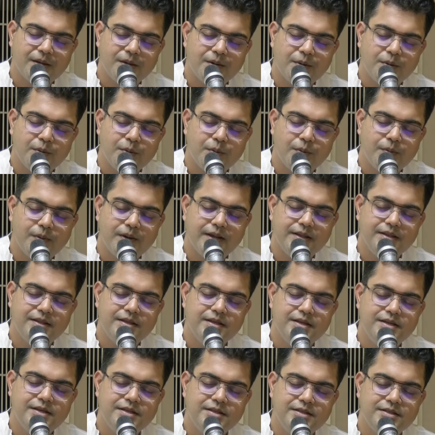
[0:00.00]
where
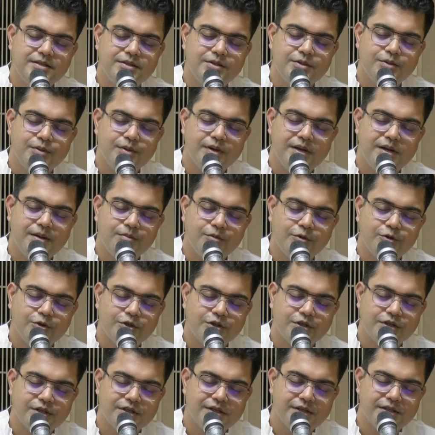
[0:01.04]
these dual
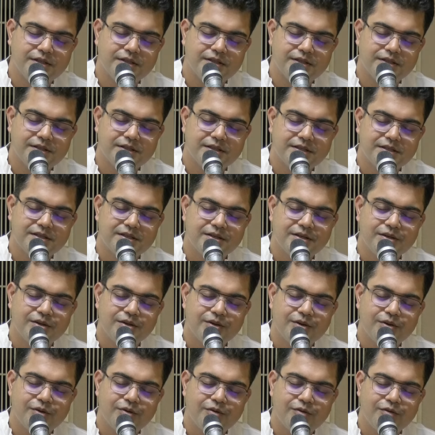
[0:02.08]
emotions
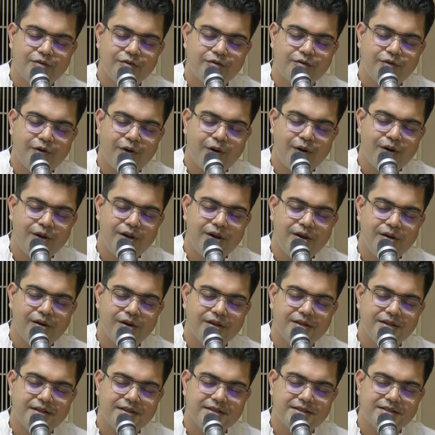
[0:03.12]
fall
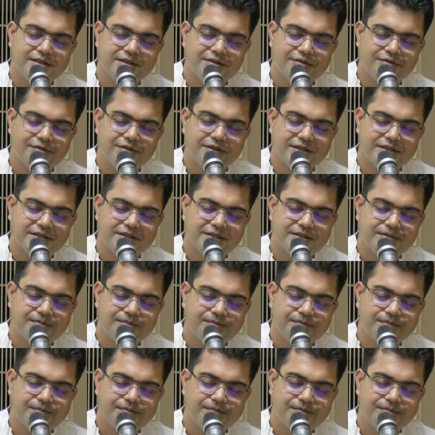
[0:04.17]
on the surface.